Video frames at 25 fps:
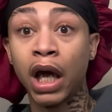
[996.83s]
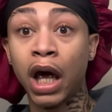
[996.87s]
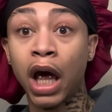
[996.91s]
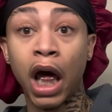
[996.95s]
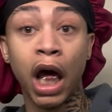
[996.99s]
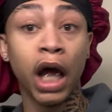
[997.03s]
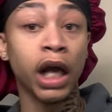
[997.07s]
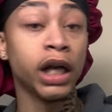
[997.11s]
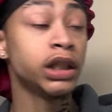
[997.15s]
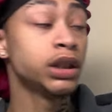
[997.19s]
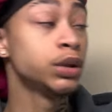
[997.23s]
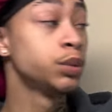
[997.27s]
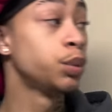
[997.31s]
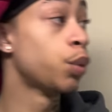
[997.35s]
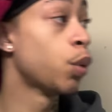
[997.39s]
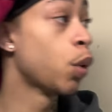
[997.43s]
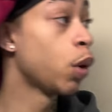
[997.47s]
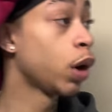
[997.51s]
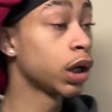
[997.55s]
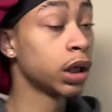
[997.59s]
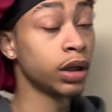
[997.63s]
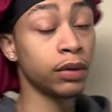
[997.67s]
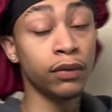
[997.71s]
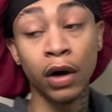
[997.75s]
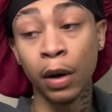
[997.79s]
and he's
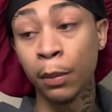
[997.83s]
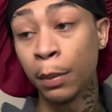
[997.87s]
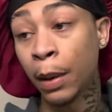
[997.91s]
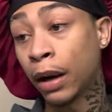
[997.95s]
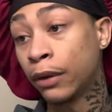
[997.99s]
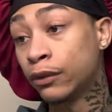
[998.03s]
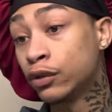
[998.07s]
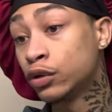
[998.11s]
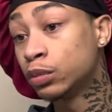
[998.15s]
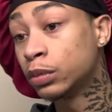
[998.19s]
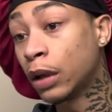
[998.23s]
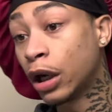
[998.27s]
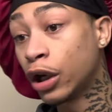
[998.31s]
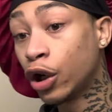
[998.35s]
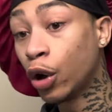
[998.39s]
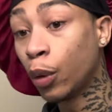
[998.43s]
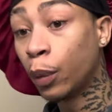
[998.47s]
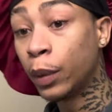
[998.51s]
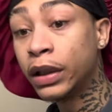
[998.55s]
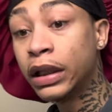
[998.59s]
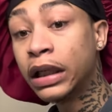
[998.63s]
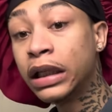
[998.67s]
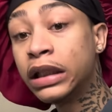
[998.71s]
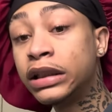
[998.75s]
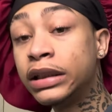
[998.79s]
walking around my room like, yo, where
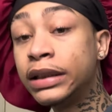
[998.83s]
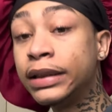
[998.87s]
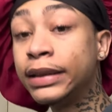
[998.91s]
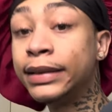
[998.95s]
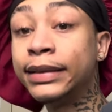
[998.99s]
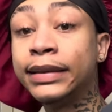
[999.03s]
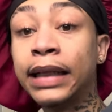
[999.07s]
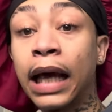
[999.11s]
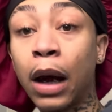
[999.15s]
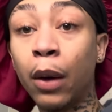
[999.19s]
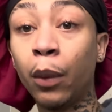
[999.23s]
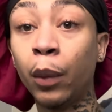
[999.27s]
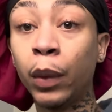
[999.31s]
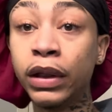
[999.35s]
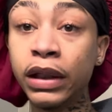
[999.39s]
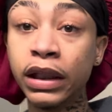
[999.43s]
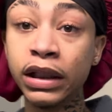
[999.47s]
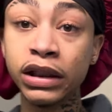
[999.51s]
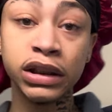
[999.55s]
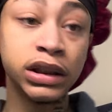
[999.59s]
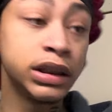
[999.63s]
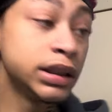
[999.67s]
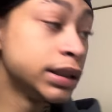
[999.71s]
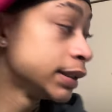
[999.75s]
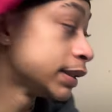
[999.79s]
your jeans at? Where your
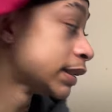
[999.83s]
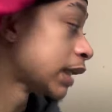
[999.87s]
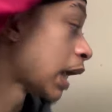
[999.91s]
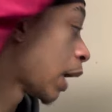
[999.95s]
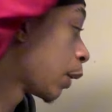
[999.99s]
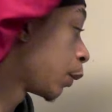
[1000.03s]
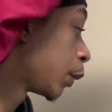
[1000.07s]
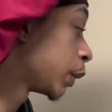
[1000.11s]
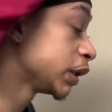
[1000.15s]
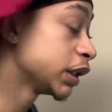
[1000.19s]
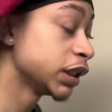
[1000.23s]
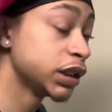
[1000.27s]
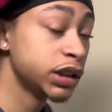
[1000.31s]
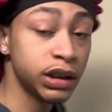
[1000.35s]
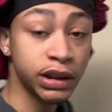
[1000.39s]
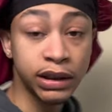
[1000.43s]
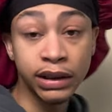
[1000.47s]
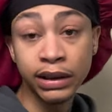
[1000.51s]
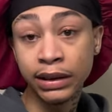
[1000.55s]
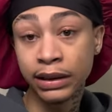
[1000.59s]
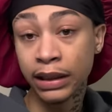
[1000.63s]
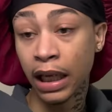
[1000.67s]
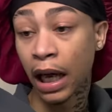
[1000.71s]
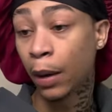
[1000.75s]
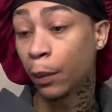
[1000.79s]
jeans at? Where your
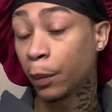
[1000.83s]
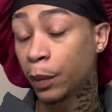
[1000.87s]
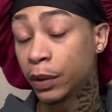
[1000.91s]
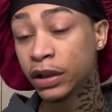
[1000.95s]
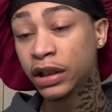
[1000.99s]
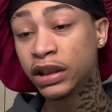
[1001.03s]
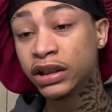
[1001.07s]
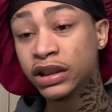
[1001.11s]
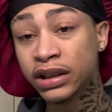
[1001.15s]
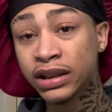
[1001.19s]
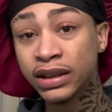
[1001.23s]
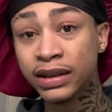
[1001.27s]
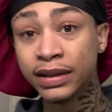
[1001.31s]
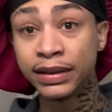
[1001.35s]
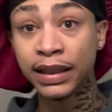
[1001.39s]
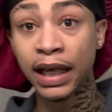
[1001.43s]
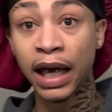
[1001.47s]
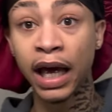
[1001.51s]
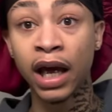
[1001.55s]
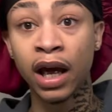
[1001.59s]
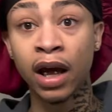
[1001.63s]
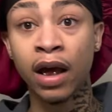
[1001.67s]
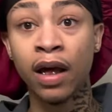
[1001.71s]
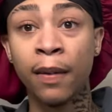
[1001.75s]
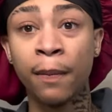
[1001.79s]
jeans at? Where your jeans
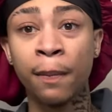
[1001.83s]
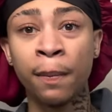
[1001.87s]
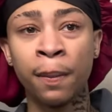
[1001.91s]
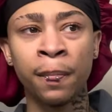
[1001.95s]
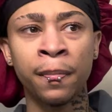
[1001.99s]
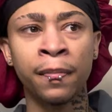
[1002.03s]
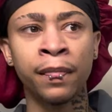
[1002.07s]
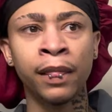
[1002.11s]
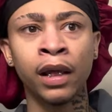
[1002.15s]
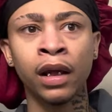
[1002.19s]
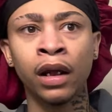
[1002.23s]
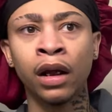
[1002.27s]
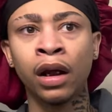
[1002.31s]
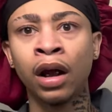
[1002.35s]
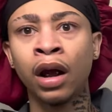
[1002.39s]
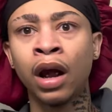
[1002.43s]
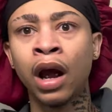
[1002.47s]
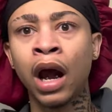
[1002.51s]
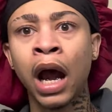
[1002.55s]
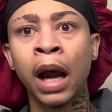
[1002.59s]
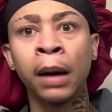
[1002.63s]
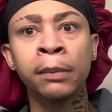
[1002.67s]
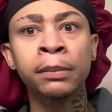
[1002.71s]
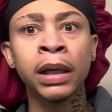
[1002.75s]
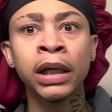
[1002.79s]
at?
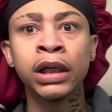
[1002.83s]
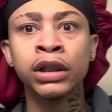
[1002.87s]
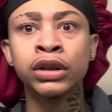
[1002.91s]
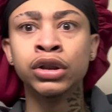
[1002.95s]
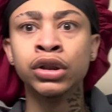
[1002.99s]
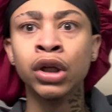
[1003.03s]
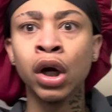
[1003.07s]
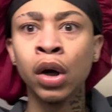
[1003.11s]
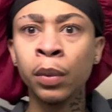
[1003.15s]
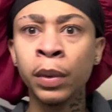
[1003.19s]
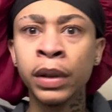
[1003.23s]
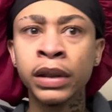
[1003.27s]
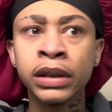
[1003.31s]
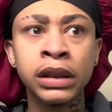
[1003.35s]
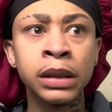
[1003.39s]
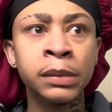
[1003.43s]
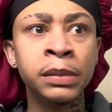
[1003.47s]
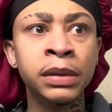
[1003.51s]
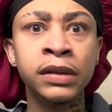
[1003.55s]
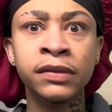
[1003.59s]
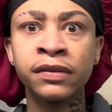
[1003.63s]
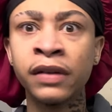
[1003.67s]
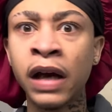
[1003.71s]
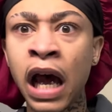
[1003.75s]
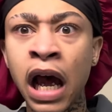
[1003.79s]
I'm like, nowhere to be
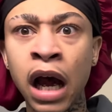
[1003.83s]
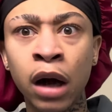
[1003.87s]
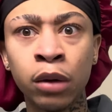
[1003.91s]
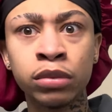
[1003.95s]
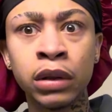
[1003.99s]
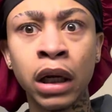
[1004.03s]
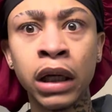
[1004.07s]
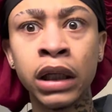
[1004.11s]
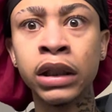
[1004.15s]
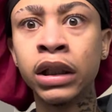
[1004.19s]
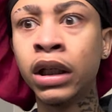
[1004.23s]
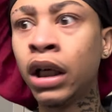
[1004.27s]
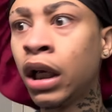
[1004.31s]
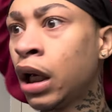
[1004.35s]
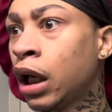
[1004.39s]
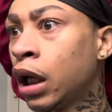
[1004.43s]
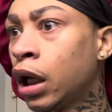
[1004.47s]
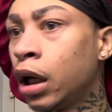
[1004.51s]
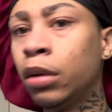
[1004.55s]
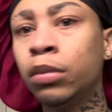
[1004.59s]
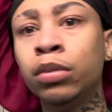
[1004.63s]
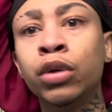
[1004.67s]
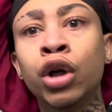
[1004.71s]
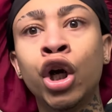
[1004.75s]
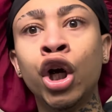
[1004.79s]
found. Like,
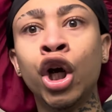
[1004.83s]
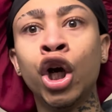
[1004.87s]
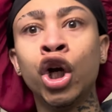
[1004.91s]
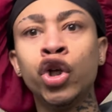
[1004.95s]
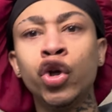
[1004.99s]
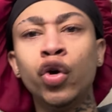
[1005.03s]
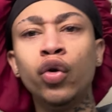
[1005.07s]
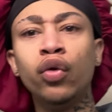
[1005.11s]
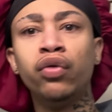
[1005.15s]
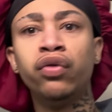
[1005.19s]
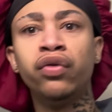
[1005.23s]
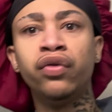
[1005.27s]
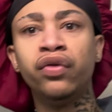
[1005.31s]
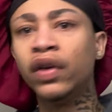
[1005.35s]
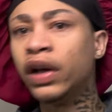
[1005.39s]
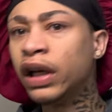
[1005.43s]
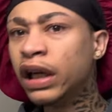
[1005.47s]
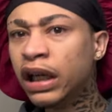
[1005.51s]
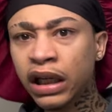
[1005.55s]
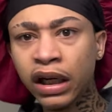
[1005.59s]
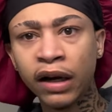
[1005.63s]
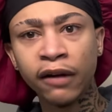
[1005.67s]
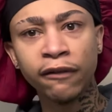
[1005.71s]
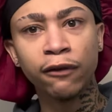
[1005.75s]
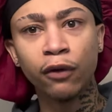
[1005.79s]
damn, you
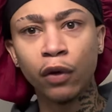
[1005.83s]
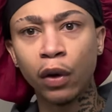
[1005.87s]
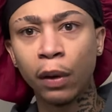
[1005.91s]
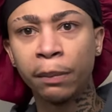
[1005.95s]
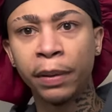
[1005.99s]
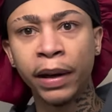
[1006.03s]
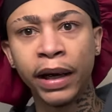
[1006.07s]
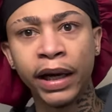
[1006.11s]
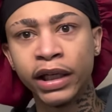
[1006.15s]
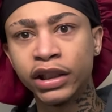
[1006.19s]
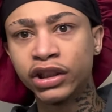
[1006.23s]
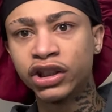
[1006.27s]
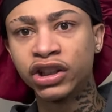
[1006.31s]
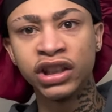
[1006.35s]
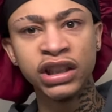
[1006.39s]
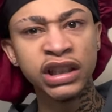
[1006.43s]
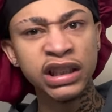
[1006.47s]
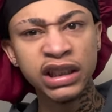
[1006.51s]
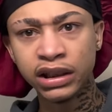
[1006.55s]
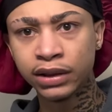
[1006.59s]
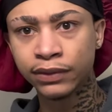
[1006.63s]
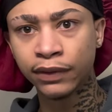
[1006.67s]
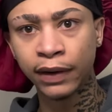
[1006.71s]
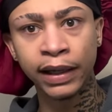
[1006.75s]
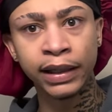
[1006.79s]
fiending for a pair of
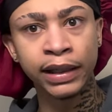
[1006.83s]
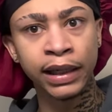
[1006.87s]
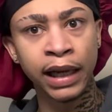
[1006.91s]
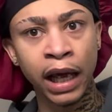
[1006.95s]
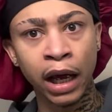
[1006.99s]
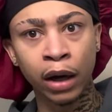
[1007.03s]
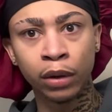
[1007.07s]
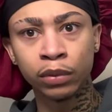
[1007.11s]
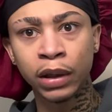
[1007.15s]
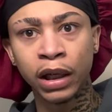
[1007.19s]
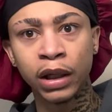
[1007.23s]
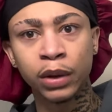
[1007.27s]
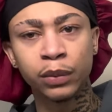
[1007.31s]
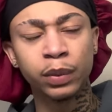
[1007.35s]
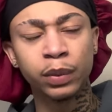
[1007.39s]
jeans right now. Like,